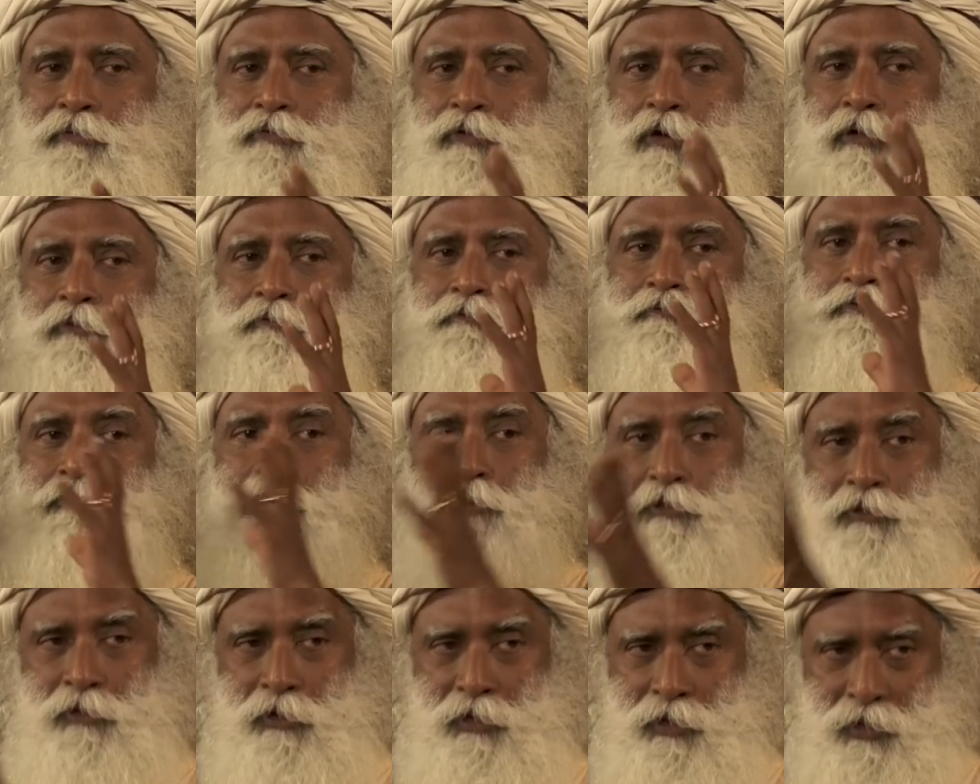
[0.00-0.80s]
evolve
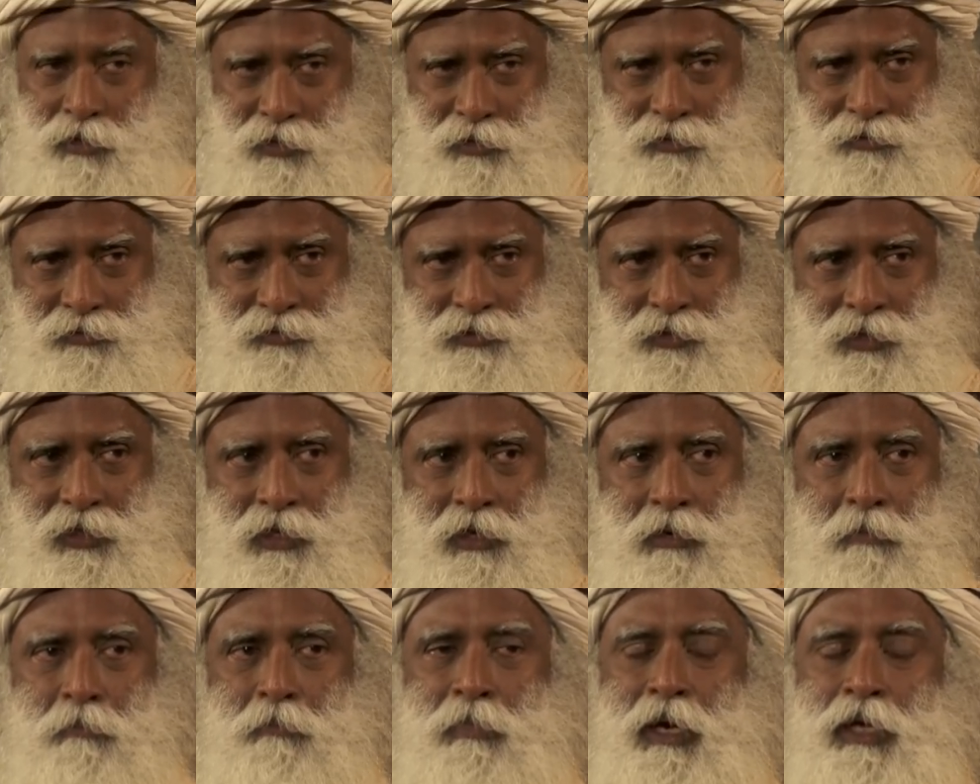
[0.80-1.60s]
further,
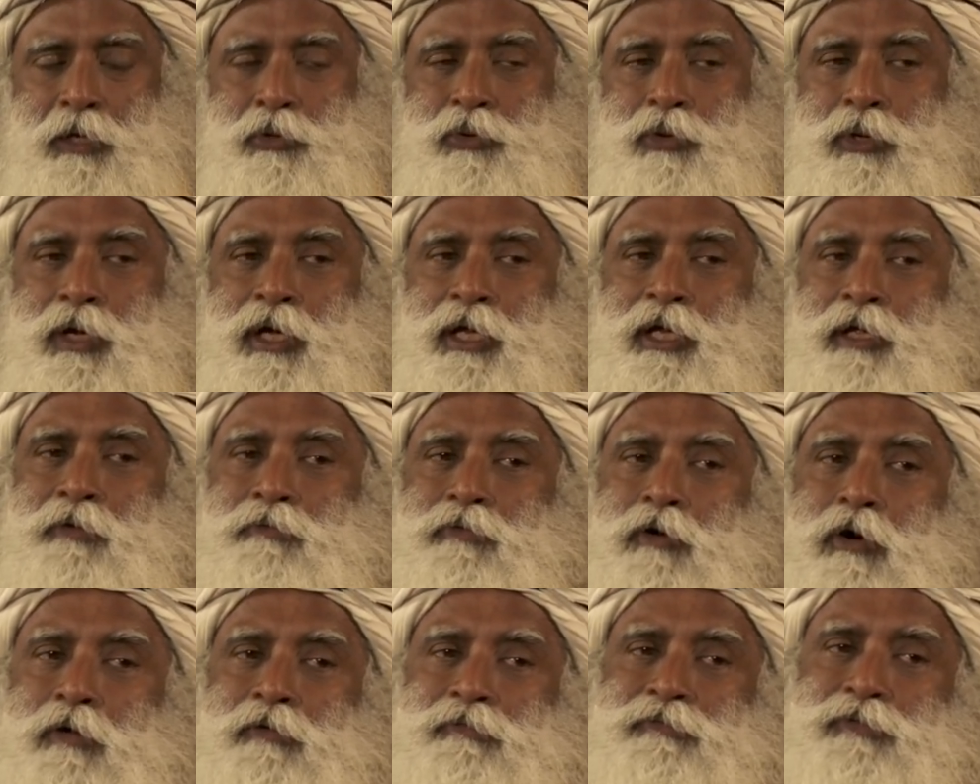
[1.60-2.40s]
but you can
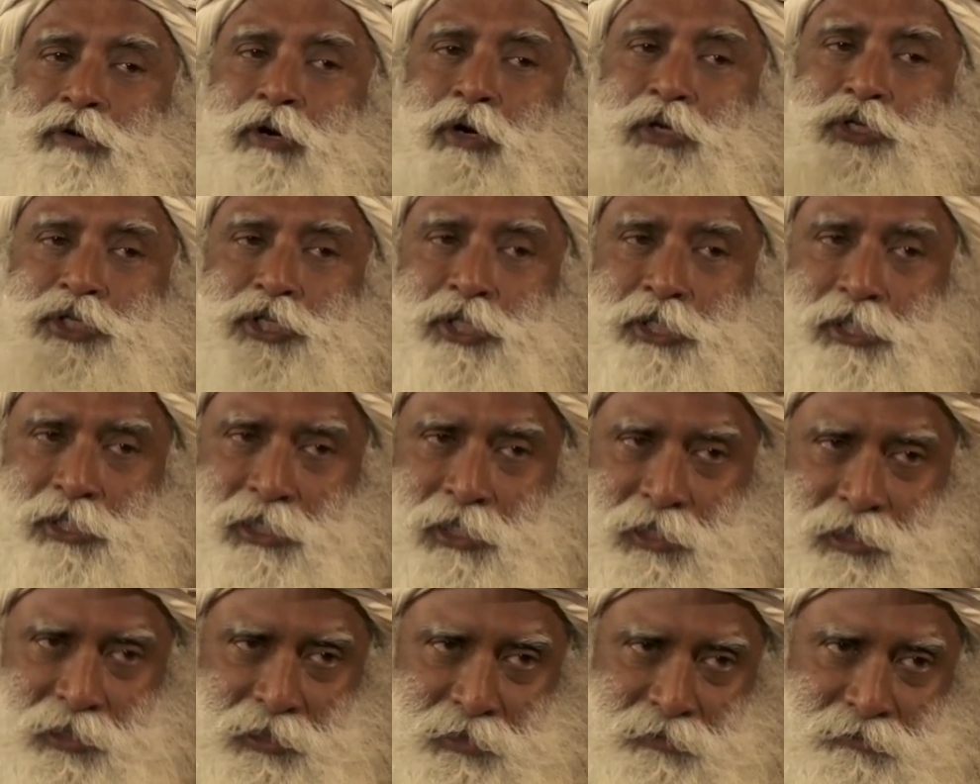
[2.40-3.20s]
evolve
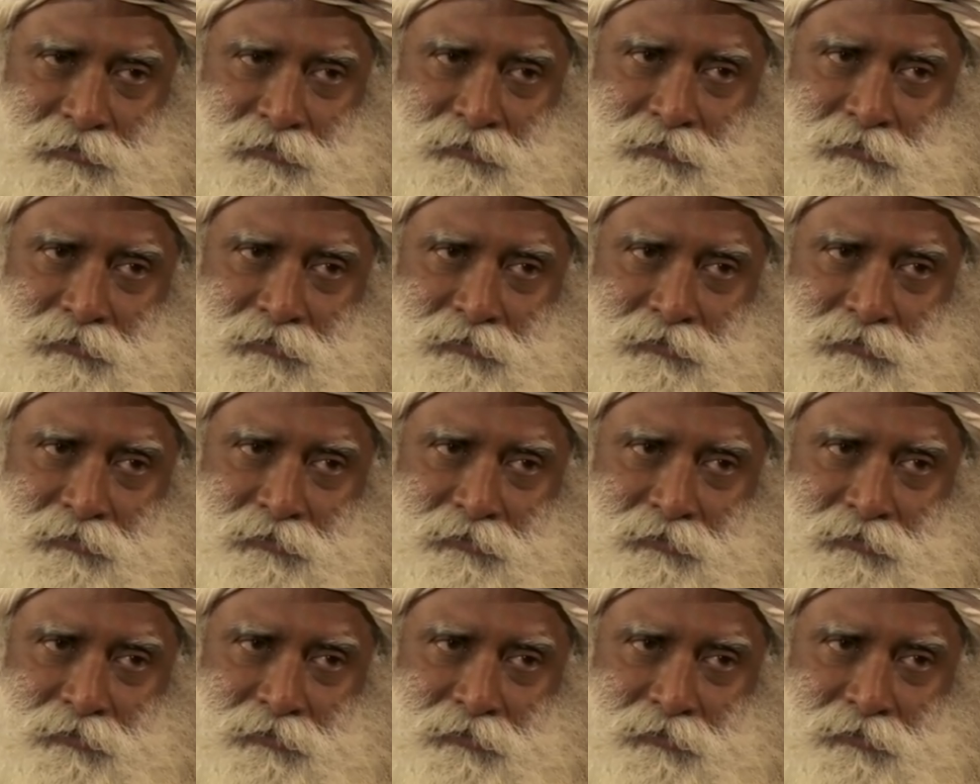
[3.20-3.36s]
consciously.